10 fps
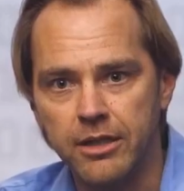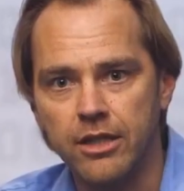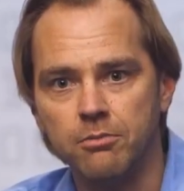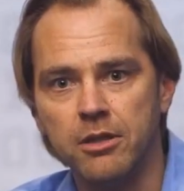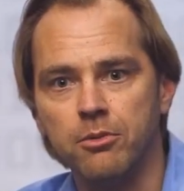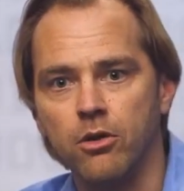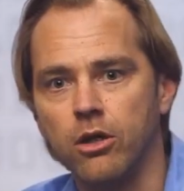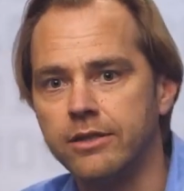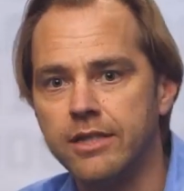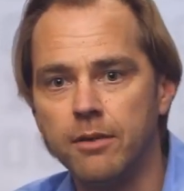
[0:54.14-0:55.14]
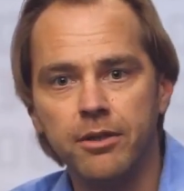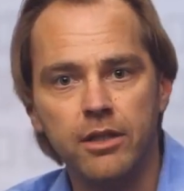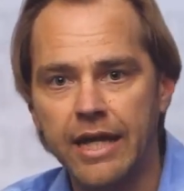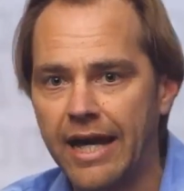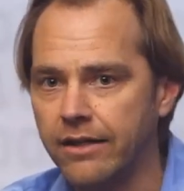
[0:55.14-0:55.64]
because people are
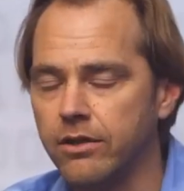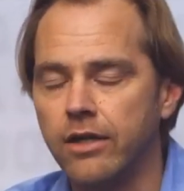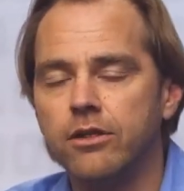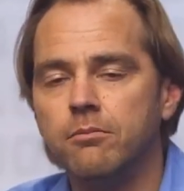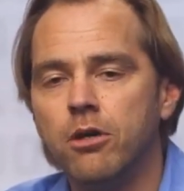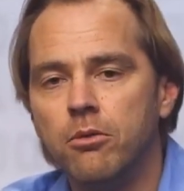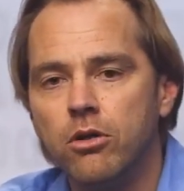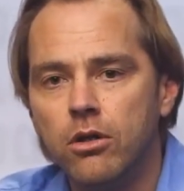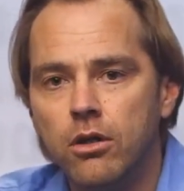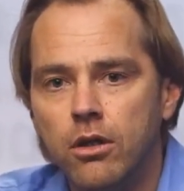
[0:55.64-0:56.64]
typically accessing mobile